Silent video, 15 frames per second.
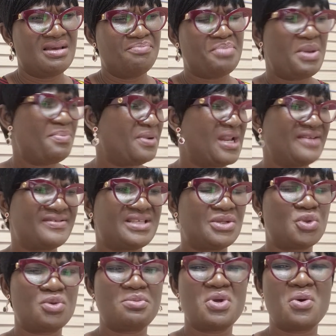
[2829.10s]
People have
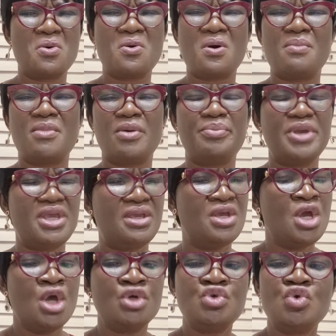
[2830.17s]
said to me, "Oh,
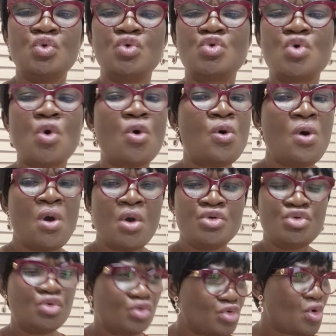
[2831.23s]
Mobi, you know,
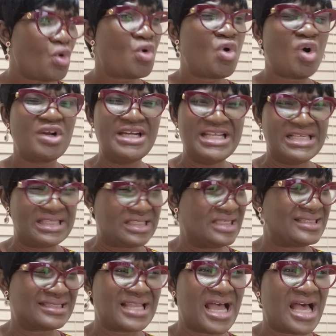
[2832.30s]
you know godly
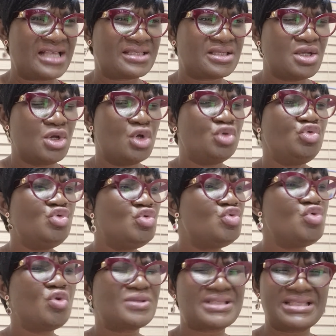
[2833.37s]
sisters. You
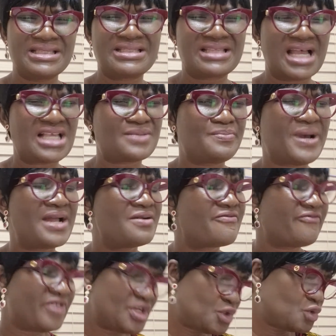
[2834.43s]
know sisters by
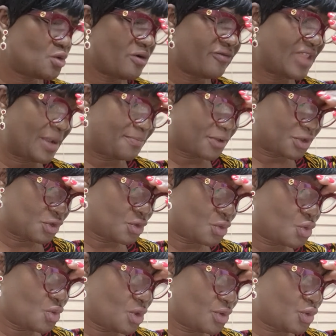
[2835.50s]
virtue of thy precious
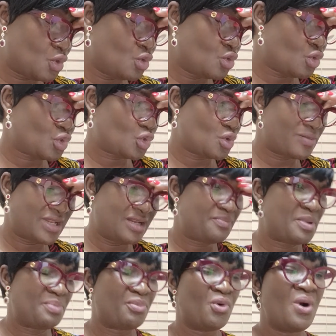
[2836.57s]
jewels. You know so many
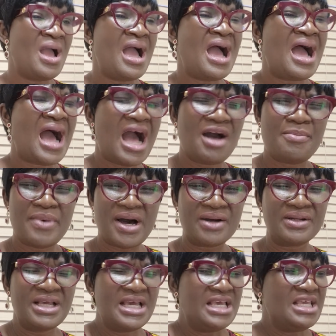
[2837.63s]
people. How
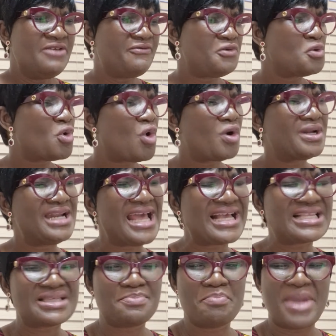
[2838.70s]
about if you
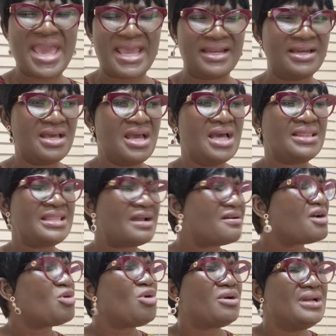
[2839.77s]
connect men? There
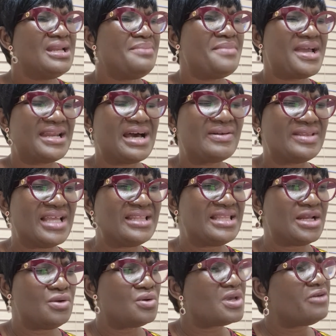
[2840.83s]
are godly men out there.
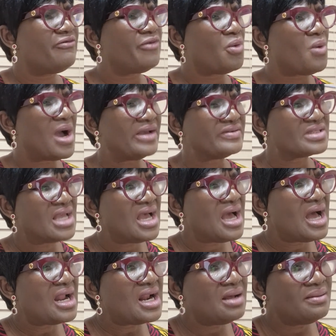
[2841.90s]
They're looking for wives."
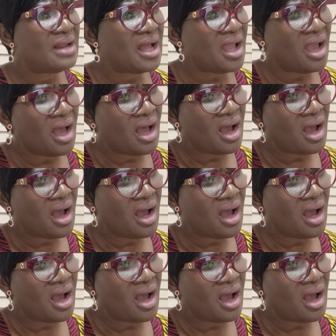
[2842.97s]
And I'm like,